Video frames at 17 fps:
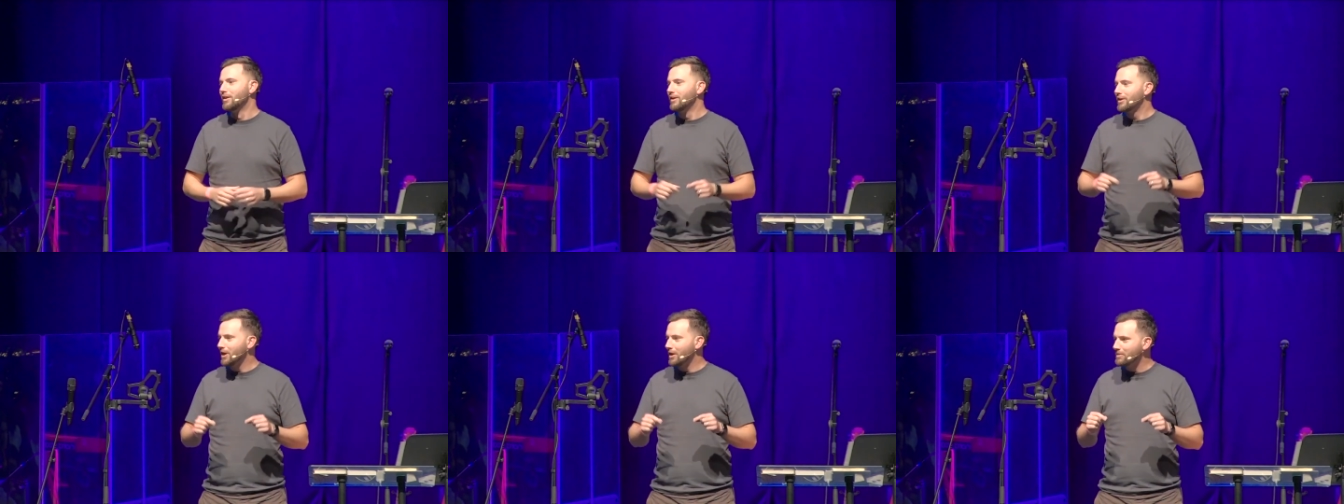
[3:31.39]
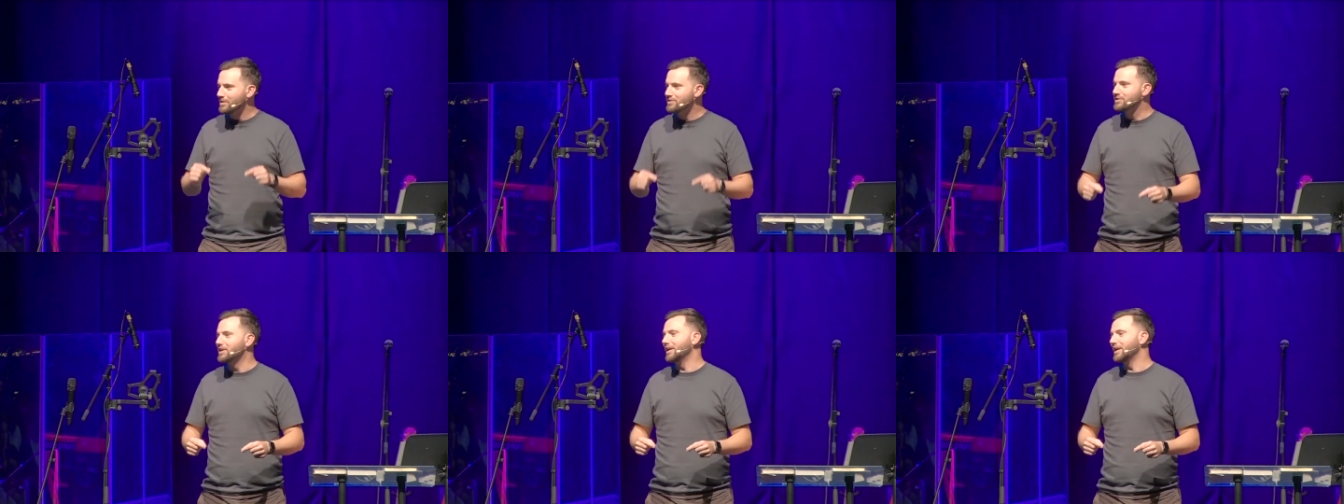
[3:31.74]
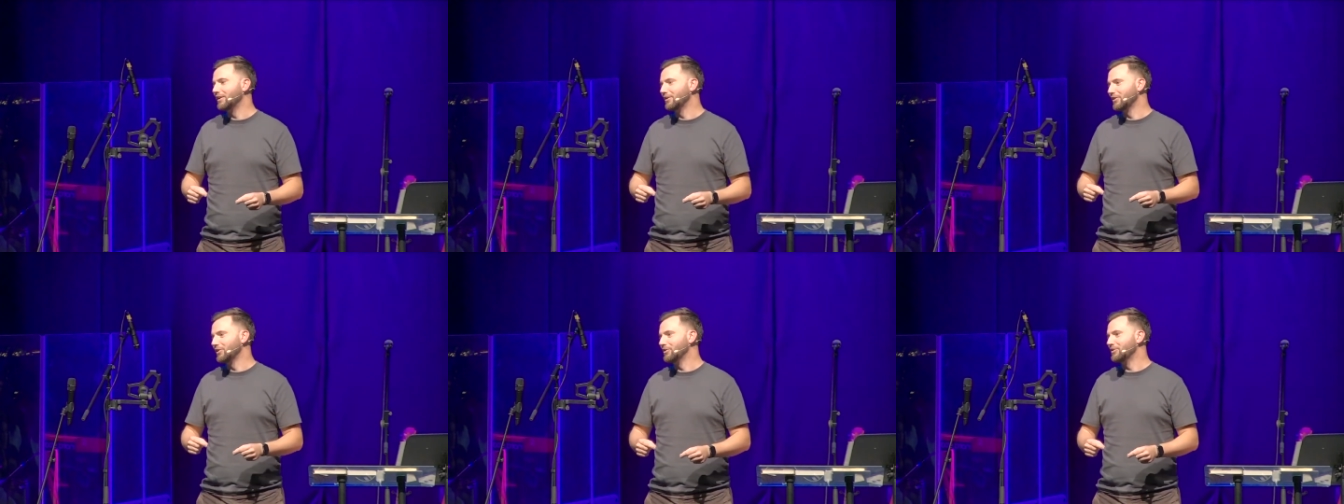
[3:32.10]
coming to
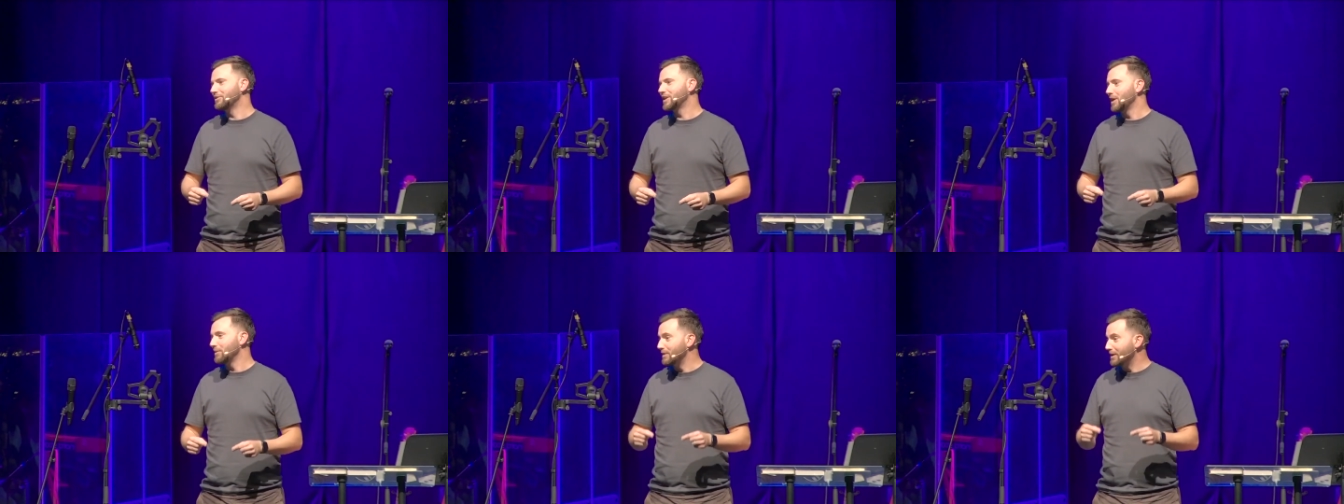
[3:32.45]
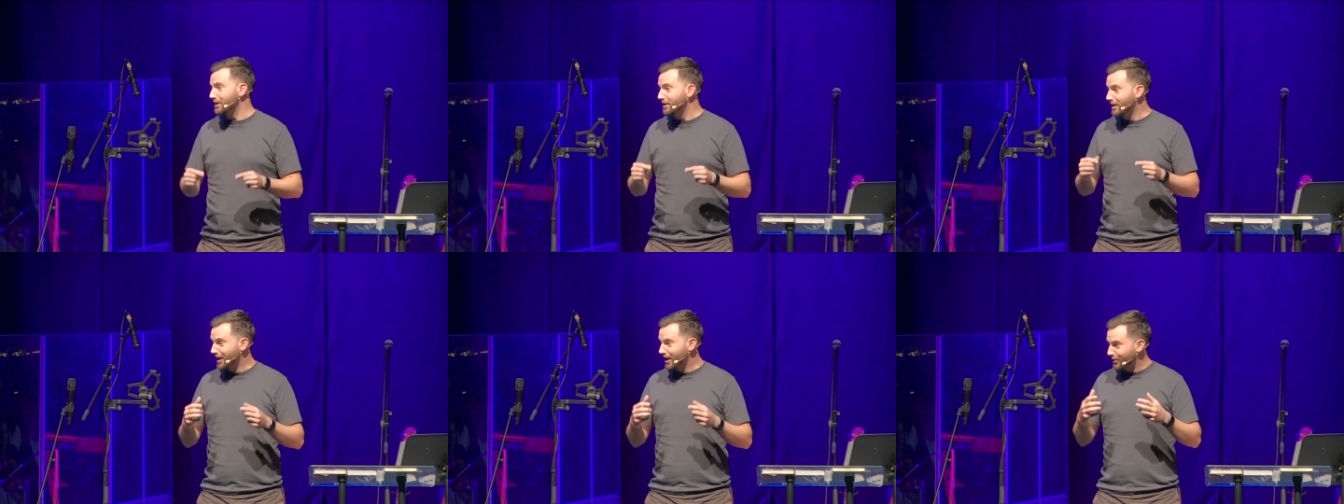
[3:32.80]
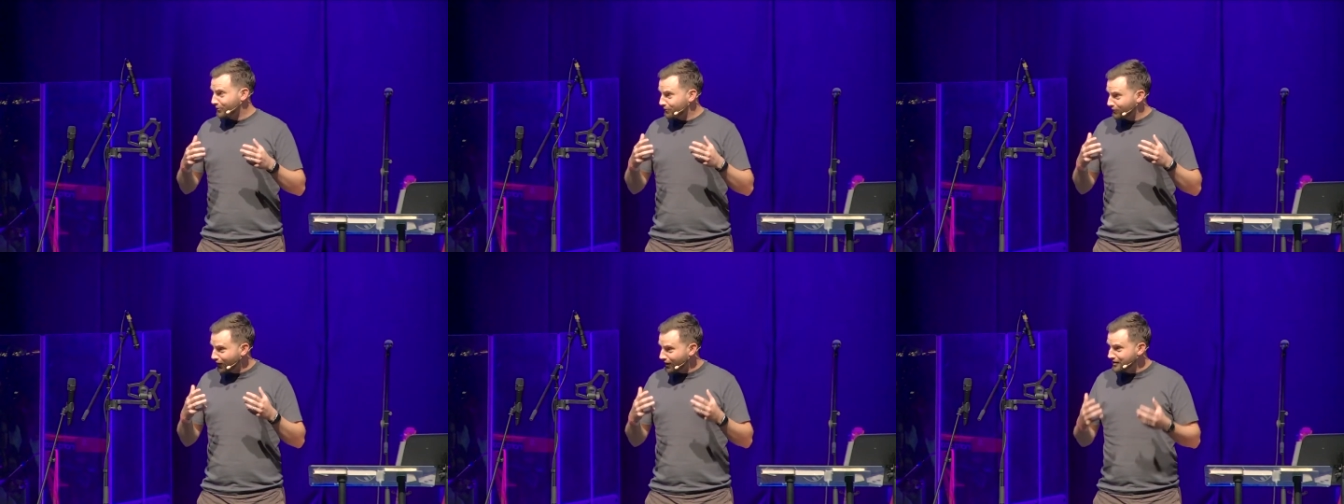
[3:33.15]
England, coming,
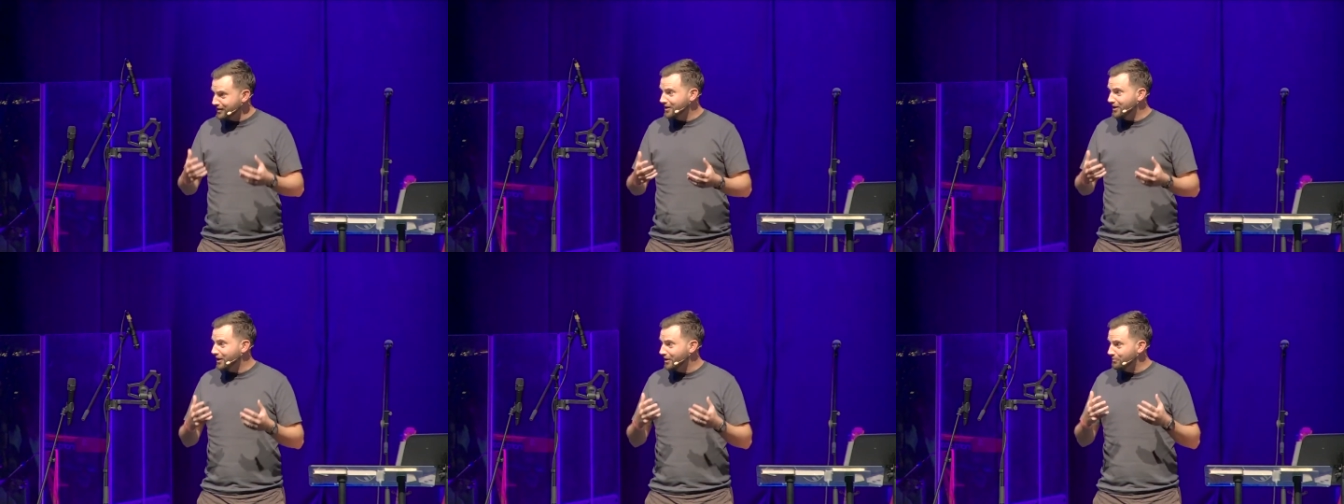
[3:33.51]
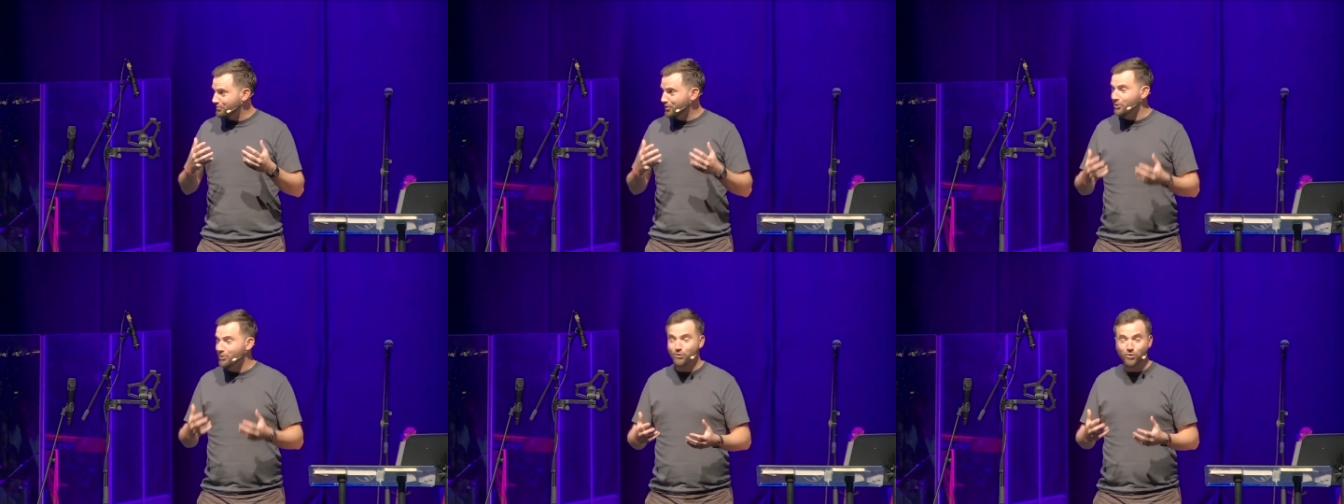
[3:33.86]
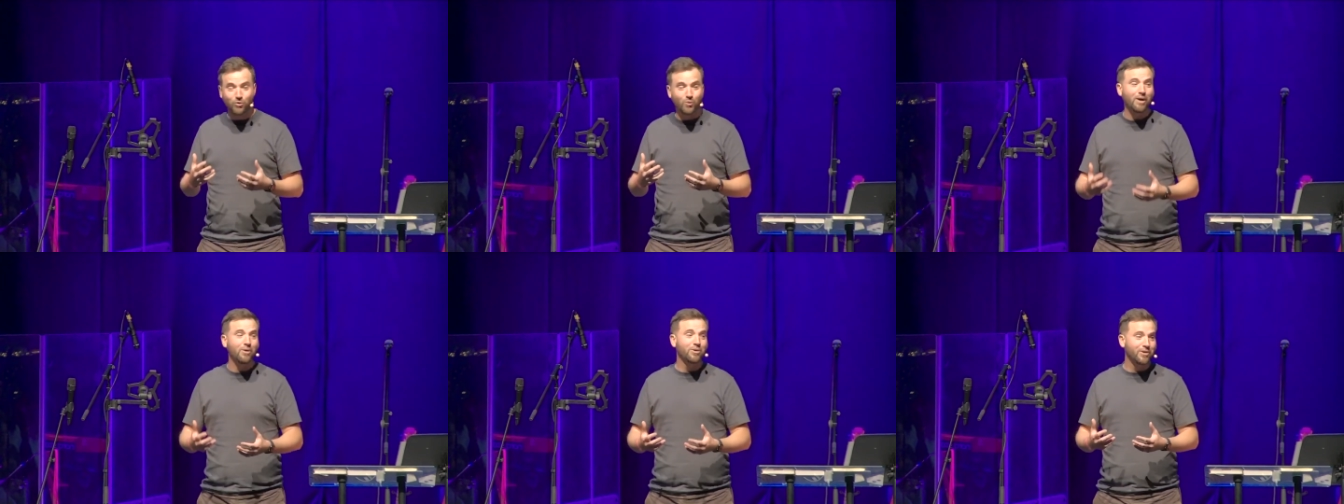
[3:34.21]
finding a beautiful
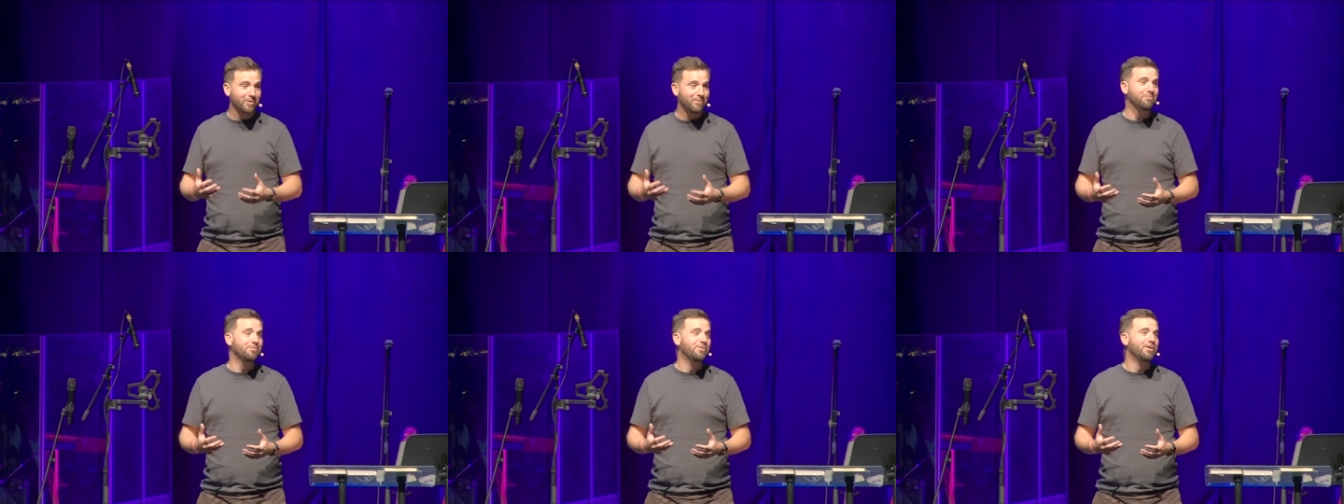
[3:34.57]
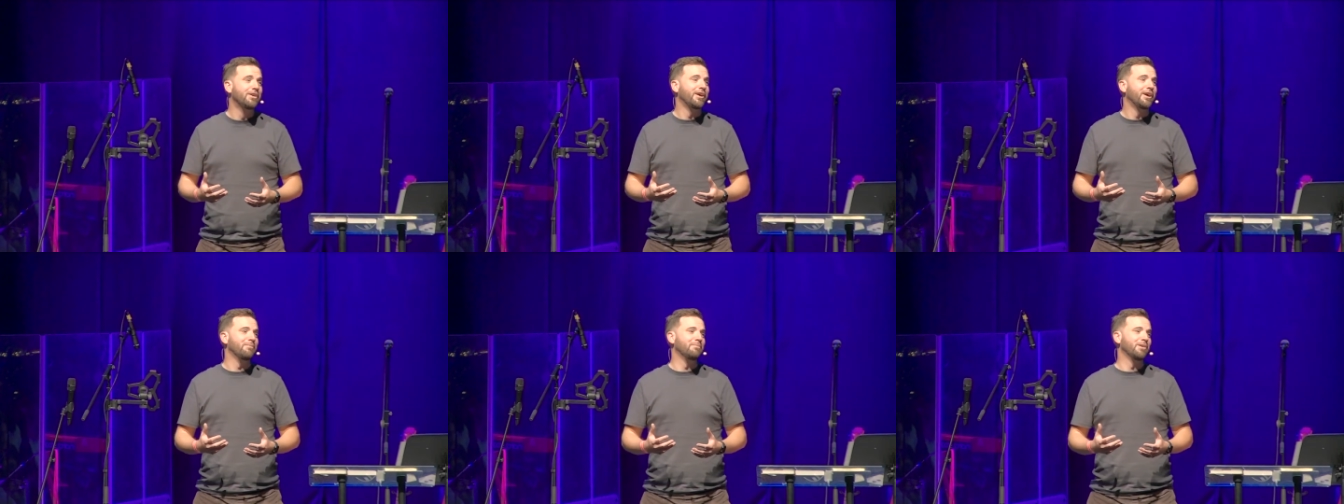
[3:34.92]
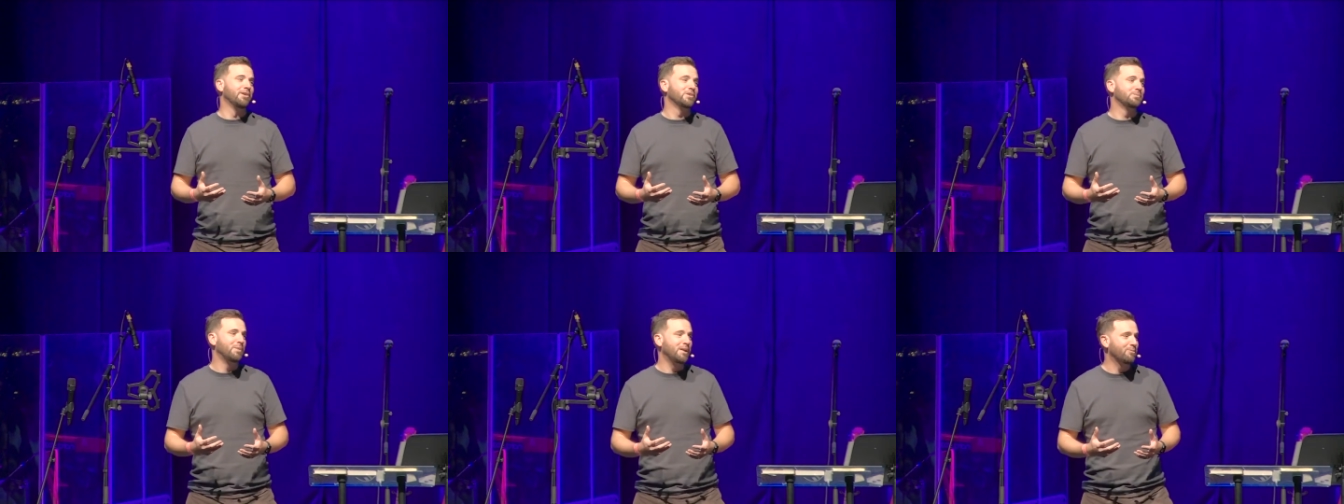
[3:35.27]
welcome
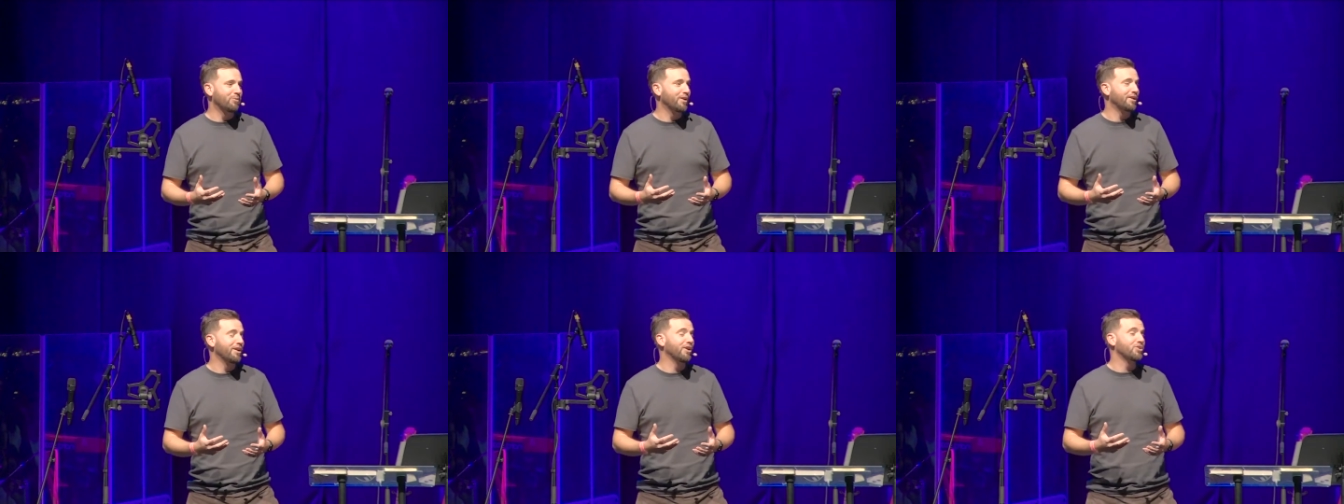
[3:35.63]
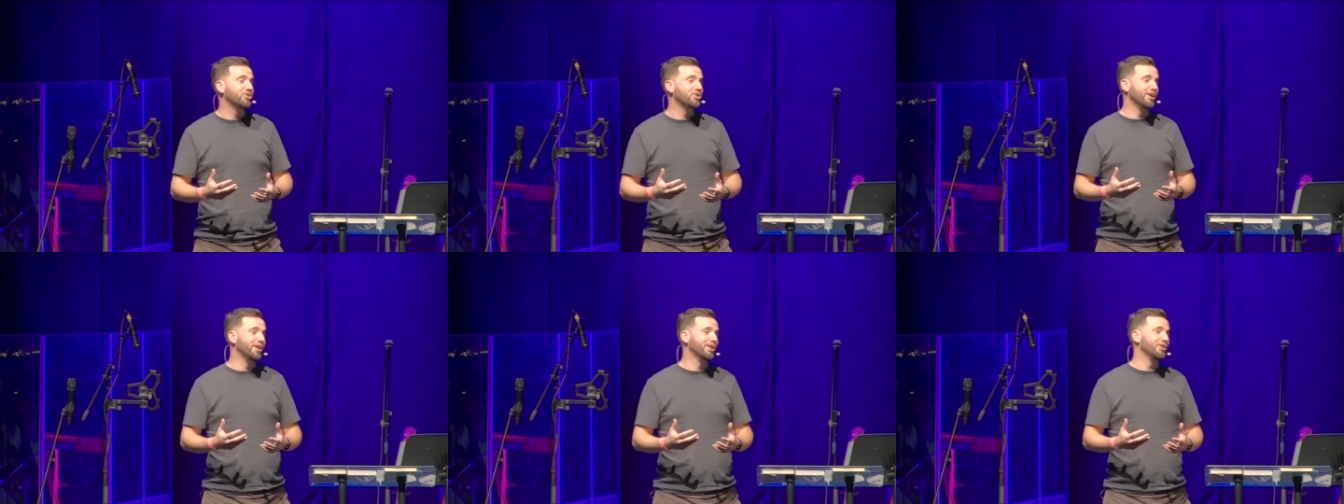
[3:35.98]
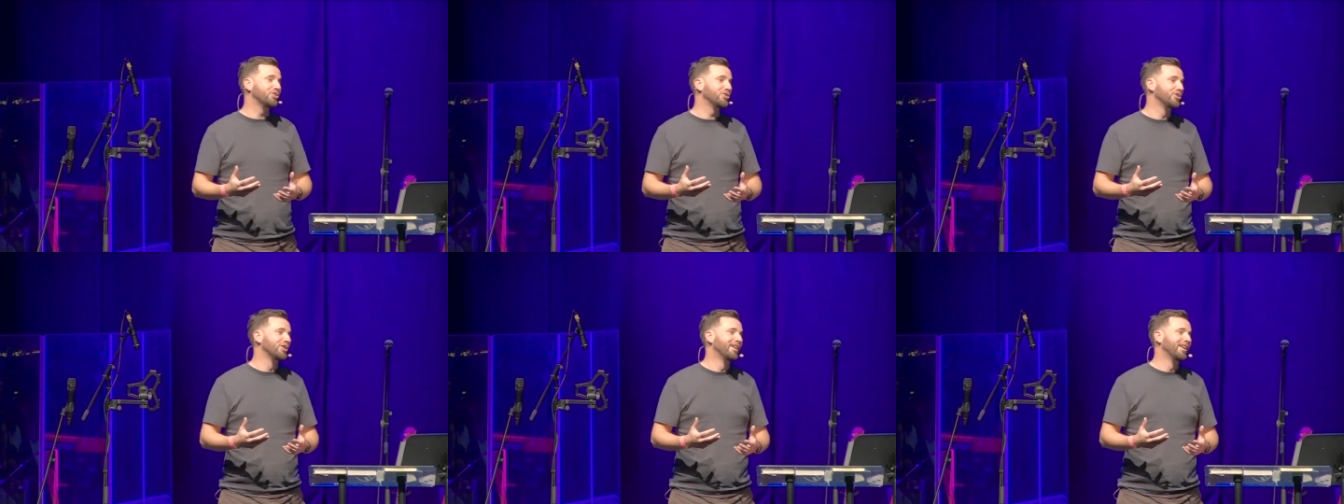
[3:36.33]
amongst people in our
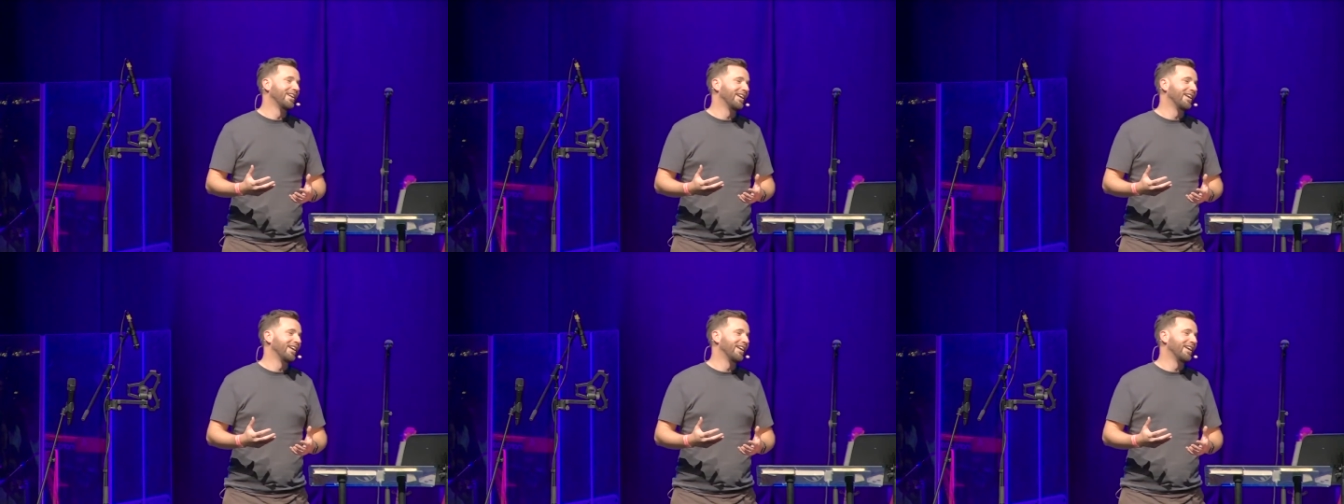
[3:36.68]
church,